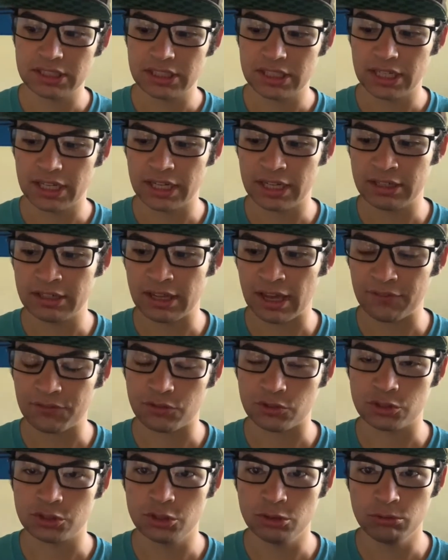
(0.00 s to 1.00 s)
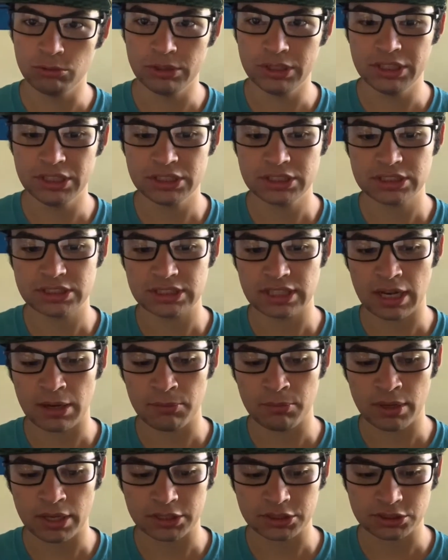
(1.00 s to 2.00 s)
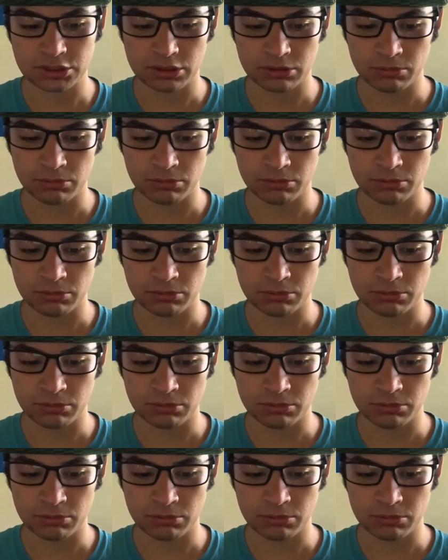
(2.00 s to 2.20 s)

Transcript: And after two weeks, I'm not sure